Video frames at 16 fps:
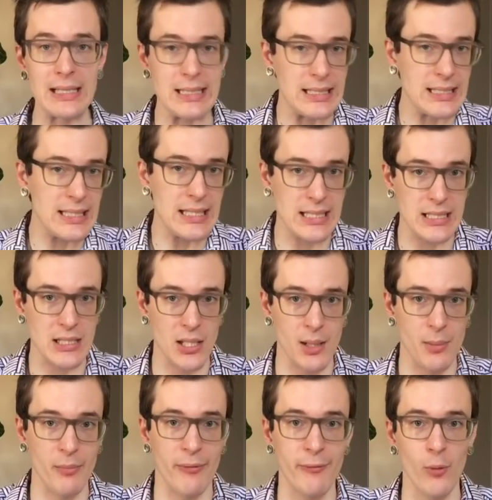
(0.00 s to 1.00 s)

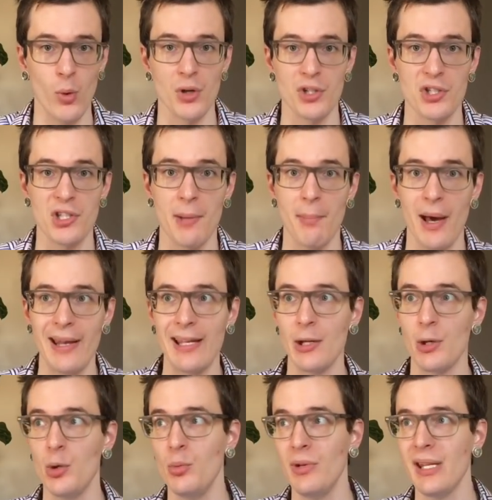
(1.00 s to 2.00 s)
system for somebody
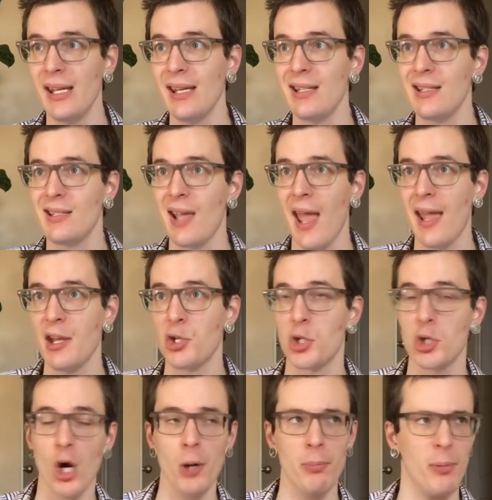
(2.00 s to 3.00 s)
who needs a
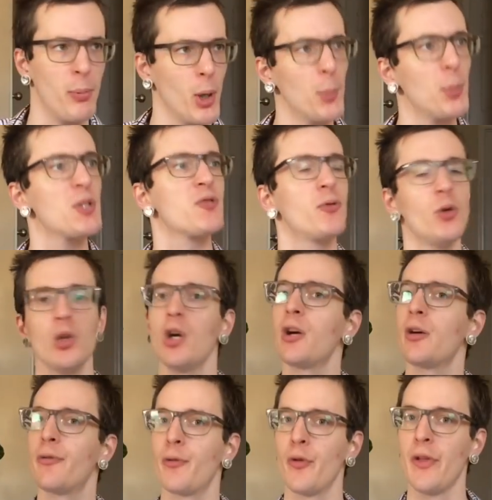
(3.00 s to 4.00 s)
sharp, purposeful
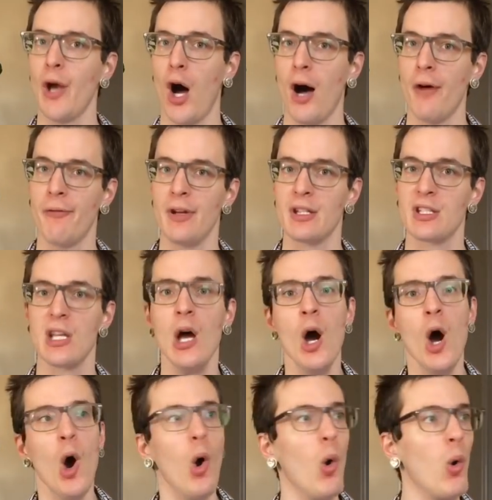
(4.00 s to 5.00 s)
look for the office,
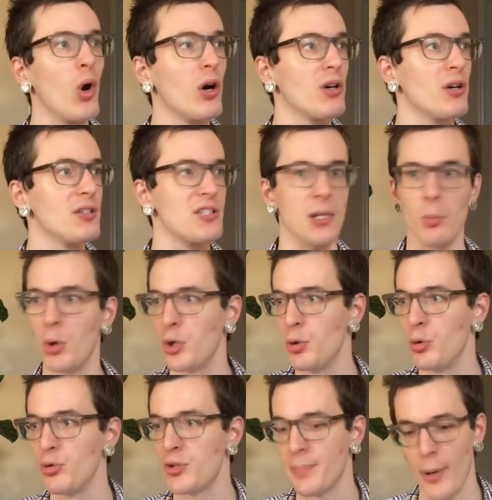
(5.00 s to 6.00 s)
or someone
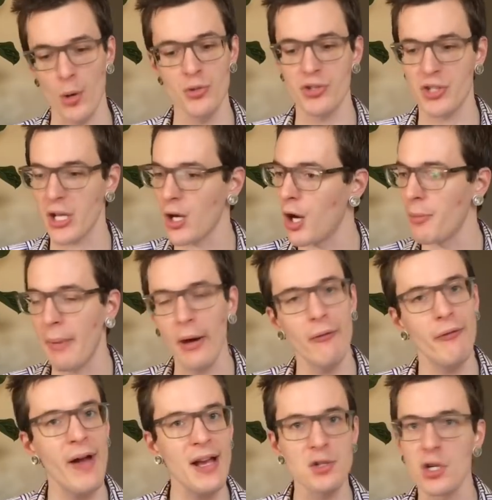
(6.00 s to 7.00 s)
who's posting on male
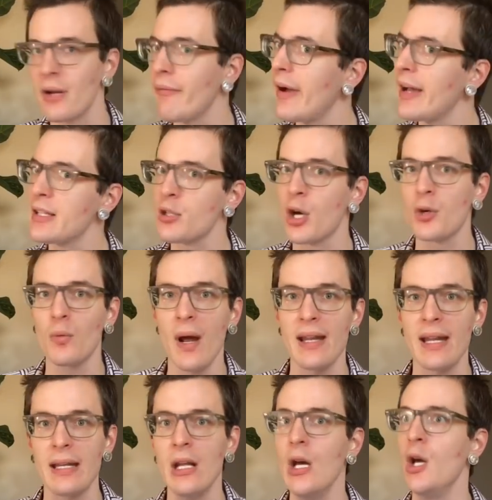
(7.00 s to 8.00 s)
fashion advice on
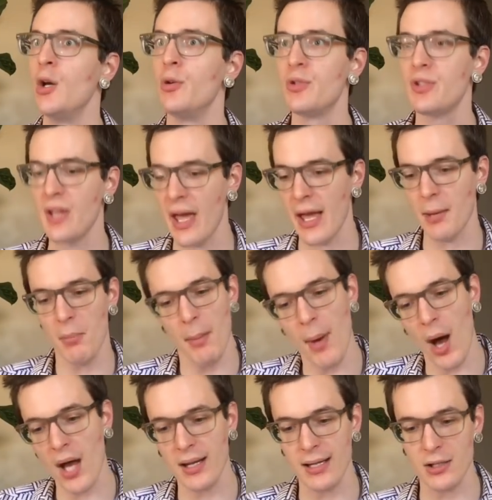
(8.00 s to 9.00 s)
Reddit who's saying, my
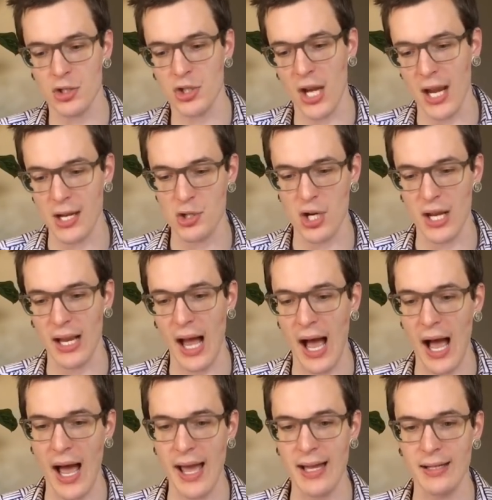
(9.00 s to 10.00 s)
body is changing,
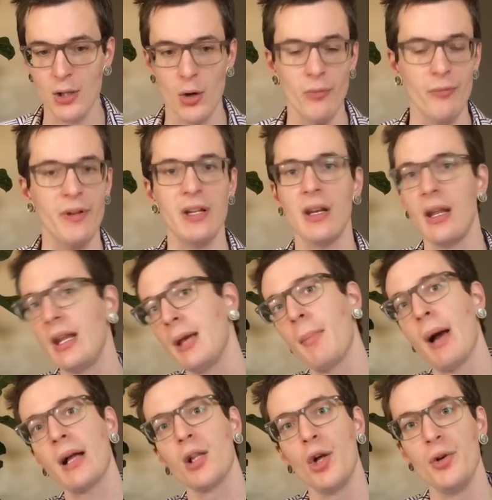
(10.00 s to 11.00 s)
I don't fit into any of
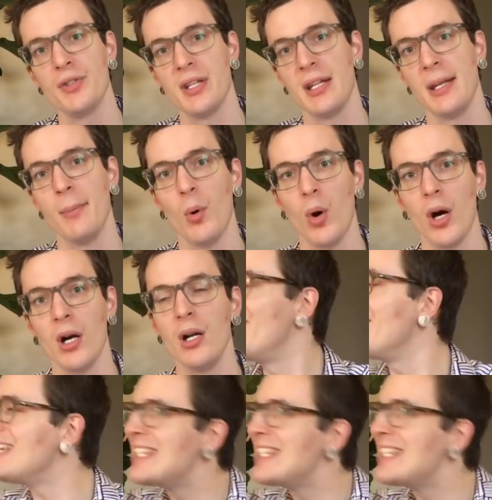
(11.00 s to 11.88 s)
my clothes anymore. These